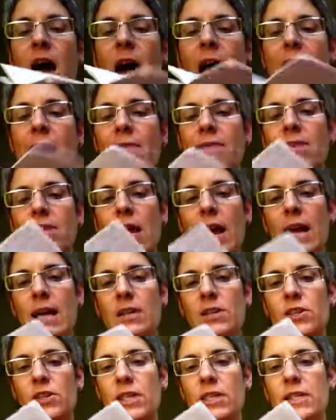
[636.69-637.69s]
I haven't
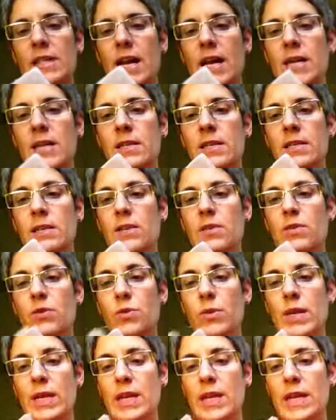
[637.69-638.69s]
actually done the
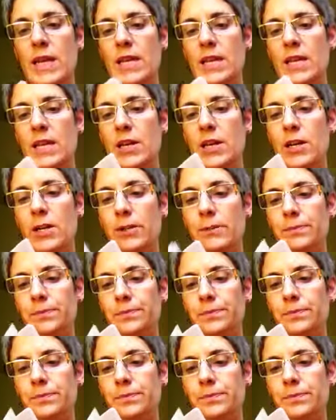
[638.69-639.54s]
reading in here,